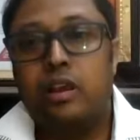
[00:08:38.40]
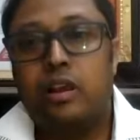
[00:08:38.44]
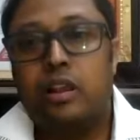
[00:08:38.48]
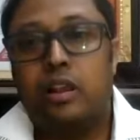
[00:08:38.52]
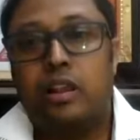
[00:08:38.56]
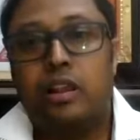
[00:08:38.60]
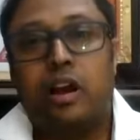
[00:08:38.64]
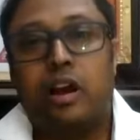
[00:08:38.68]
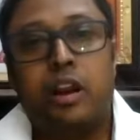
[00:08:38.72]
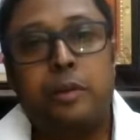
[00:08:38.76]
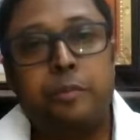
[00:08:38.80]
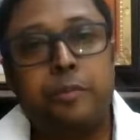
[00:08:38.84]
a
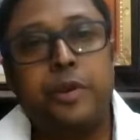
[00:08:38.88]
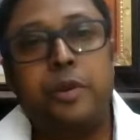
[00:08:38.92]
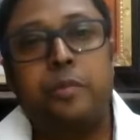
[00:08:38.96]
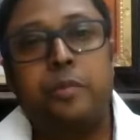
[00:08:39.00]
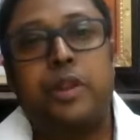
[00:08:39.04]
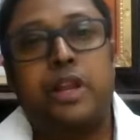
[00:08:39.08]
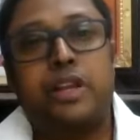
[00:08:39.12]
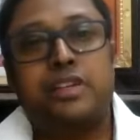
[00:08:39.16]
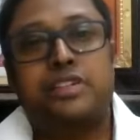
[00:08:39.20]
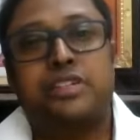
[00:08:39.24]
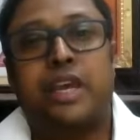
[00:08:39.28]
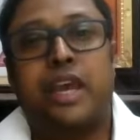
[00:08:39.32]
lot of
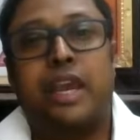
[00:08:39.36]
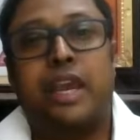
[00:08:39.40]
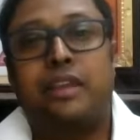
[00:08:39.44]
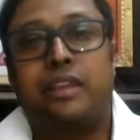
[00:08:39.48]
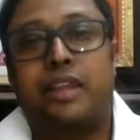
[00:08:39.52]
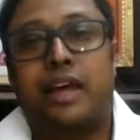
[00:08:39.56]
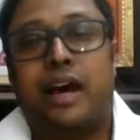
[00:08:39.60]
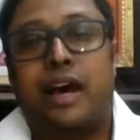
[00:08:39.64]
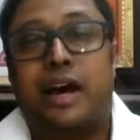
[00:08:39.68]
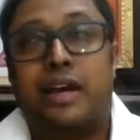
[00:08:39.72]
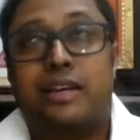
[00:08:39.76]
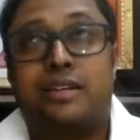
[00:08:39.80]
people are saying
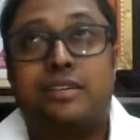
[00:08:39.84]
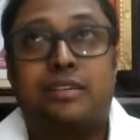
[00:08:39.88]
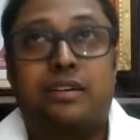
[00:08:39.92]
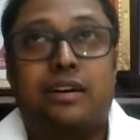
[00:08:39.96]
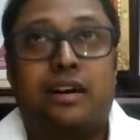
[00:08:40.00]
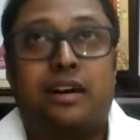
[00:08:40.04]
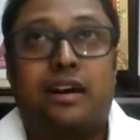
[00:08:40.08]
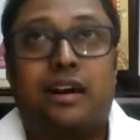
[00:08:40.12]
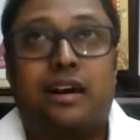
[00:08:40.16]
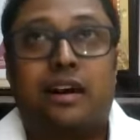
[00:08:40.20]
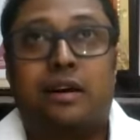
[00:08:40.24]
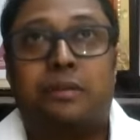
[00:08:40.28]
that
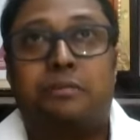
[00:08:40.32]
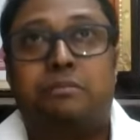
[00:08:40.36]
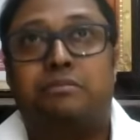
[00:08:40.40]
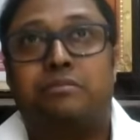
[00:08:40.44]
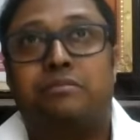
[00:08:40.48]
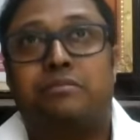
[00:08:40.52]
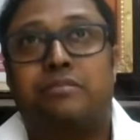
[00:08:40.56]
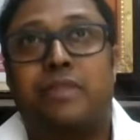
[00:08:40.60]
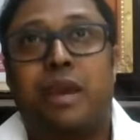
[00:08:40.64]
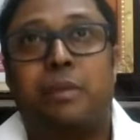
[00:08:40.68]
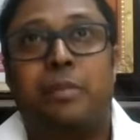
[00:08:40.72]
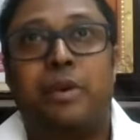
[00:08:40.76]

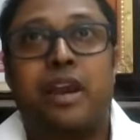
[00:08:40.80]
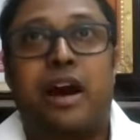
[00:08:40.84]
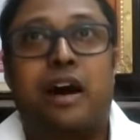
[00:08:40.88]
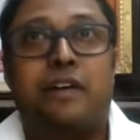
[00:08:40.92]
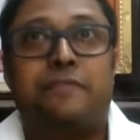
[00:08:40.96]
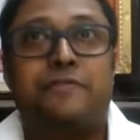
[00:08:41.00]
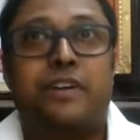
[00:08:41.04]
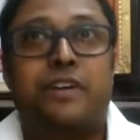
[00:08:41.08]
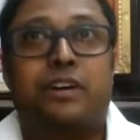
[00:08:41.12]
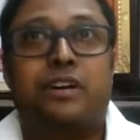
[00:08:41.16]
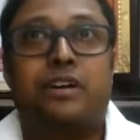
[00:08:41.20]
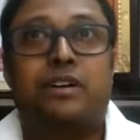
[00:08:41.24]
maybe
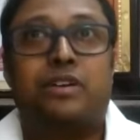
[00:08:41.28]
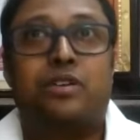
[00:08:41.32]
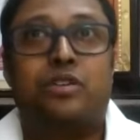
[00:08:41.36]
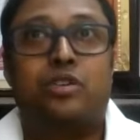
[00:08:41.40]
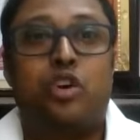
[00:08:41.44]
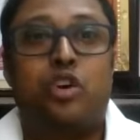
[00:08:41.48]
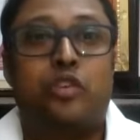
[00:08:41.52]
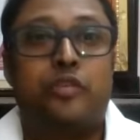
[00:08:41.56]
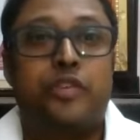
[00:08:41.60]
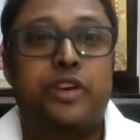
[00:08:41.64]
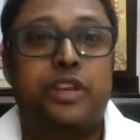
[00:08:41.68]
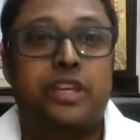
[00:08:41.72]
after
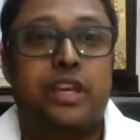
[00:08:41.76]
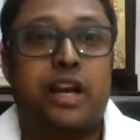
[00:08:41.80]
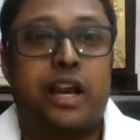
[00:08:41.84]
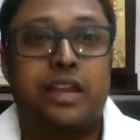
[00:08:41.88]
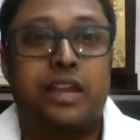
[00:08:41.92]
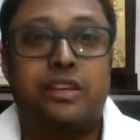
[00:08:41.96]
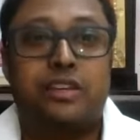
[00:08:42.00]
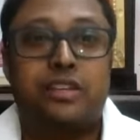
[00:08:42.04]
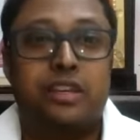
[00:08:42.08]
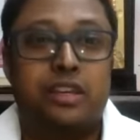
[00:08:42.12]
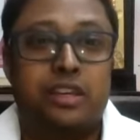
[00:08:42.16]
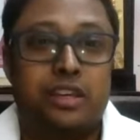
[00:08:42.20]

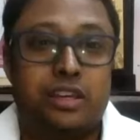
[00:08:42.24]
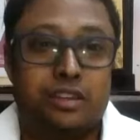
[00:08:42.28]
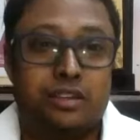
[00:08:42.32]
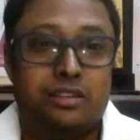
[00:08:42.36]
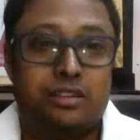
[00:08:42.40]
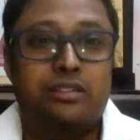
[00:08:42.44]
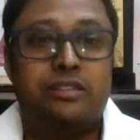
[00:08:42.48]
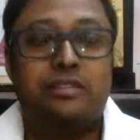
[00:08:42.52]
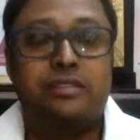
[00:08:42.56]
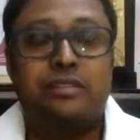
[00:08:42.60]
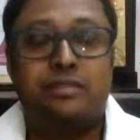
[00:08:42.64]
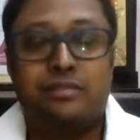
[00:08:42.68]
COVID-19,
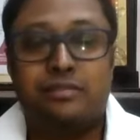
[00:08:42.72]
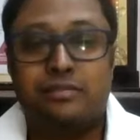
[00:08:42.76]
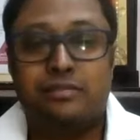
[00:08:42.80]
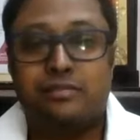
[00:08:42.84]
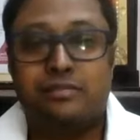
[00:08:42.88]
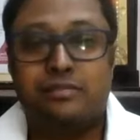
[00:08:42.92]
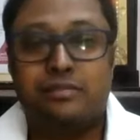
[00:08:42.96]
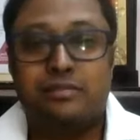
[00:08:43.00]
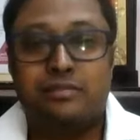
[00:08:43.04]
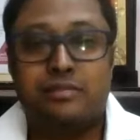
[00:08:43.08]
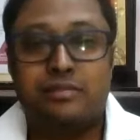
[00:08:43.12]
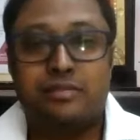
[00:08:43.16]

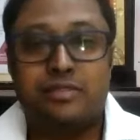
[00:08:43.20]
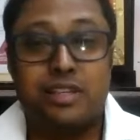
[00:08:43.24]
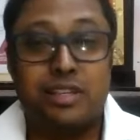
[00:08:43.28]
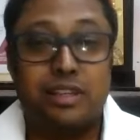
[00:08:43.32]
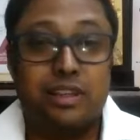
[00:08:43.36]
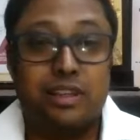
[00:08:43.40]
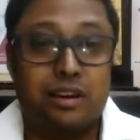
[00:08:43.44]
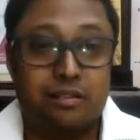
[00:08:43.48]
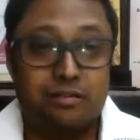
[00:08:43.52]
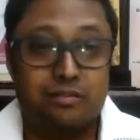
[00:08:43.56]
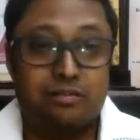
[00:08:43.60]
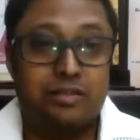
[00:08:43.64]
see
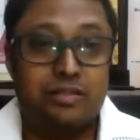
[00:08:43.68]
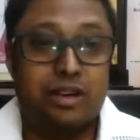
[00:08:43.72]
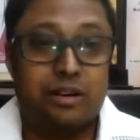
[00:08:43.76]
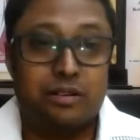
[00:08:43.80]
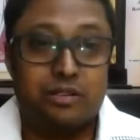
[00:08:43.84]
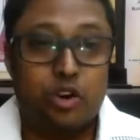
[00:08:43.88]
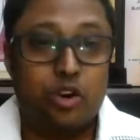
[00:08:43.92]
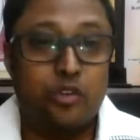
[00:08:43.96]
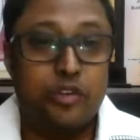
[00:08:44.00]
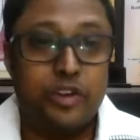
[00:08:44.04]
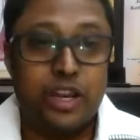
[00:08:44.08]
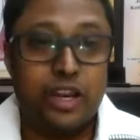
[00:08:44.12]
the
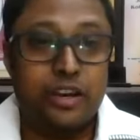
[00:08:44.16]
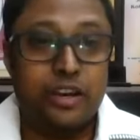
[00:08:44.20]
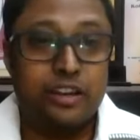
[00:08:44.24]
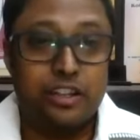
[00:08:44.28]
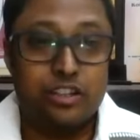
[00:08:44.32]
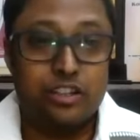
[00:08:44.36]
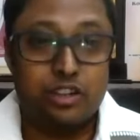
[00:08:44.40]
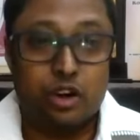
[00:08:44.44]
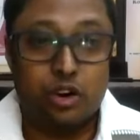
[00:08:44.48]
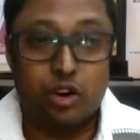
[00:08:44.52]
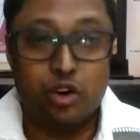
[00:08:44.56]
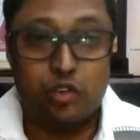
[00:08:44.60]
COVID-19
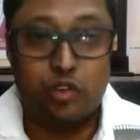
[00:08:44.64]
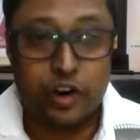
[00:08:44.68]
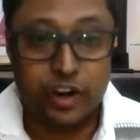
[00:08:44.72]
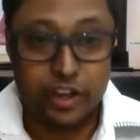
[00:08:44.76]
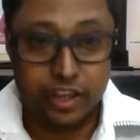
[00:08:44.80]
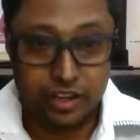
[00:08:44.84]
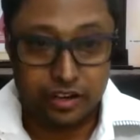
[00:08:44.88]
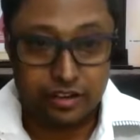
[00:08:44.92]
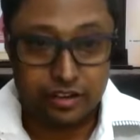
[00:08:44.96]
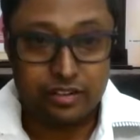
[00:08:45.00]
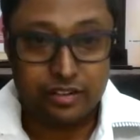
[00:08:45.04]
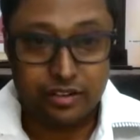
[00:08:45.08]
is not over
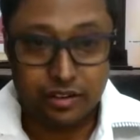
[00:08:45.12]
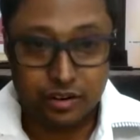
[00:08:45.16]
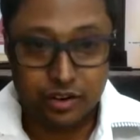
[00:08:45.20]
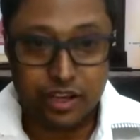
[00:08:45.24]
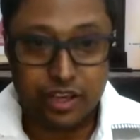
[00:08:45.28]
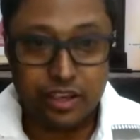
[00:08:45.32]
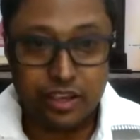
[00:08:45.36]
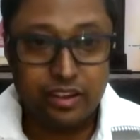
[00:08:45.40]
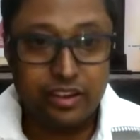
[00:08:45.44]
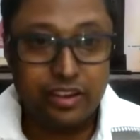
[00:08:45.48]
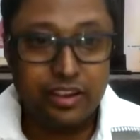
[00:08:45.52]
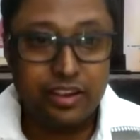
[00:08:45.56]
yet,
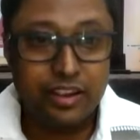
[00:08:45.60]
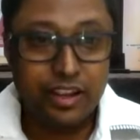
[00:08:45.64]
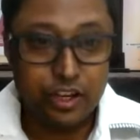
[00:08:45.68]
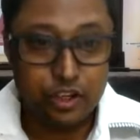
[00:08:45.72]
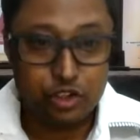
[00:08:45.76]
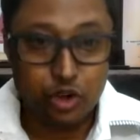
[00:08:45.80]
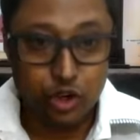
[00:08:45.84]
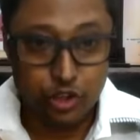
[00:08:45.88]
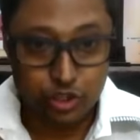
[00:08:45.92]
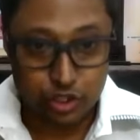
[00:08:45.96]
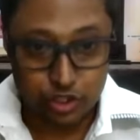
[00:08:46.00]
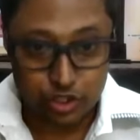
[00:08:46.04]
okay? It's
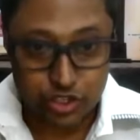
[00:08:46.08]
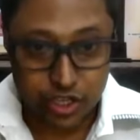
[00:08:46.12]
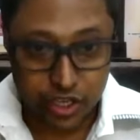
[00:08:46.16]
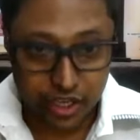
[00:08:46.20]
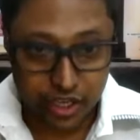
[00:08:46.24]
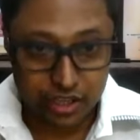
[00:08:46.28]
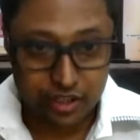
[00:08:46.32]
going to stay.